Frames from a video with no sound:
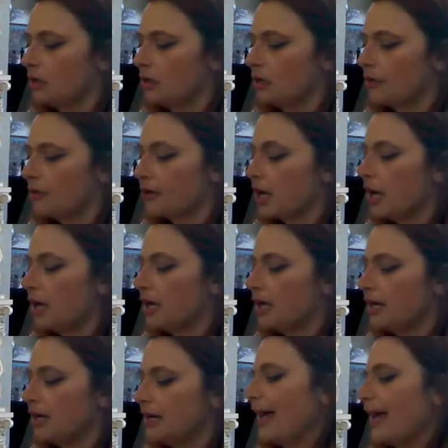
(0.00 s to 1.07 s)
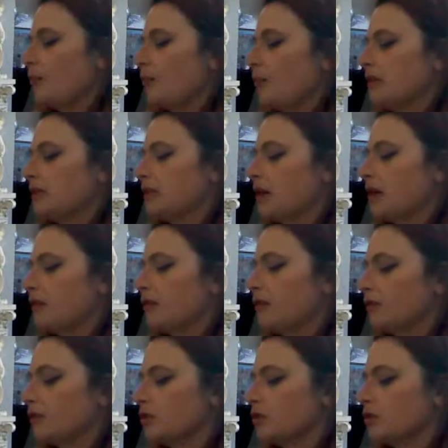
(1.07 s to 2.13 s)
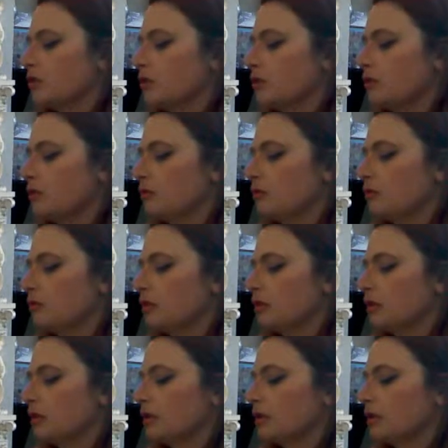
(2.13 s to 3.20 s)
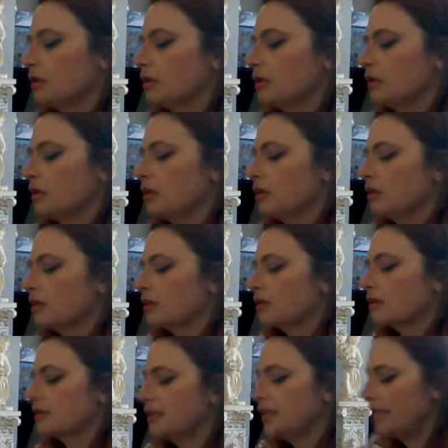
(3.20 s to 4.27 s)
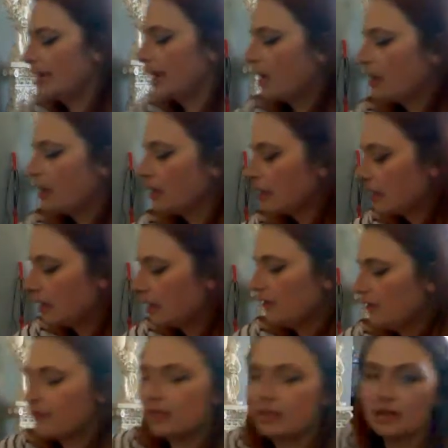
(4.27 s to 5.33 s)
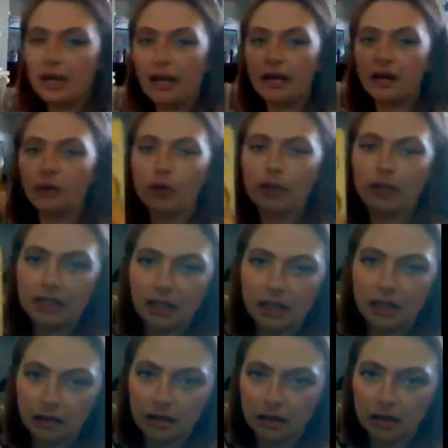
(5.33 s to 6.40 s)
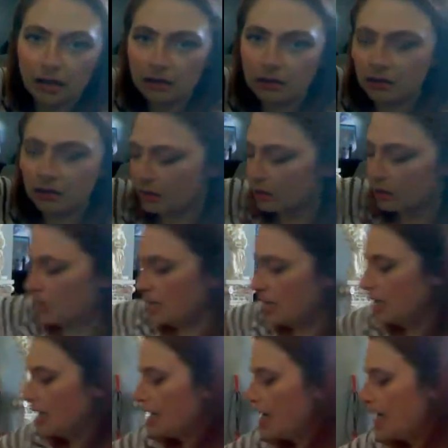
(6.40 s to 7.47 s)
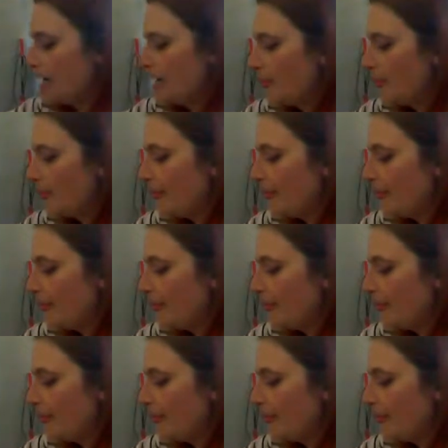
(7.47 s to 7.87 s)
they're not unhappy enough to sneak out like a thief in the night willy-nilly. They're